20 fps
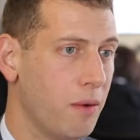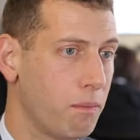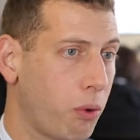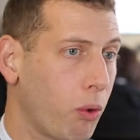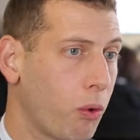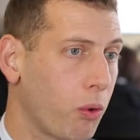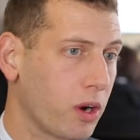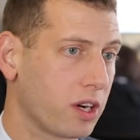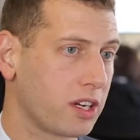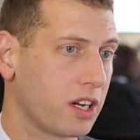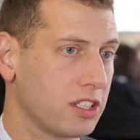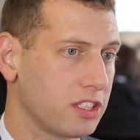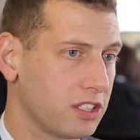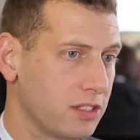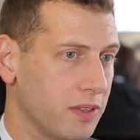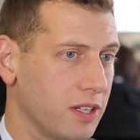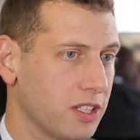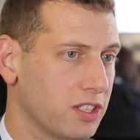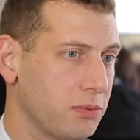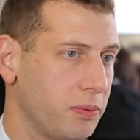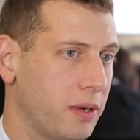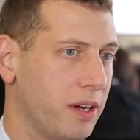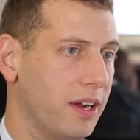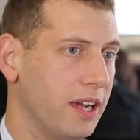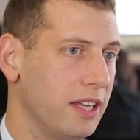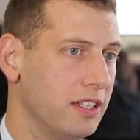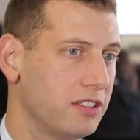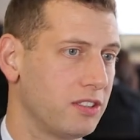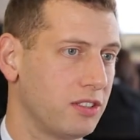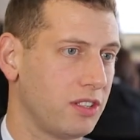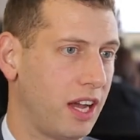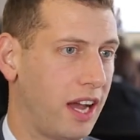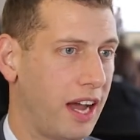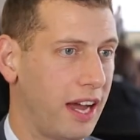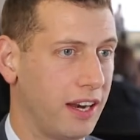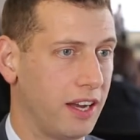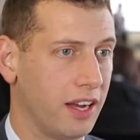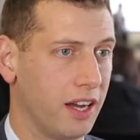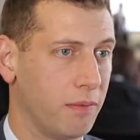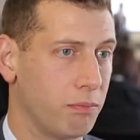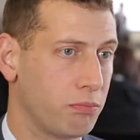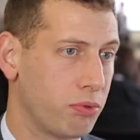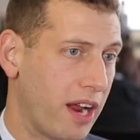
poor customer experience at a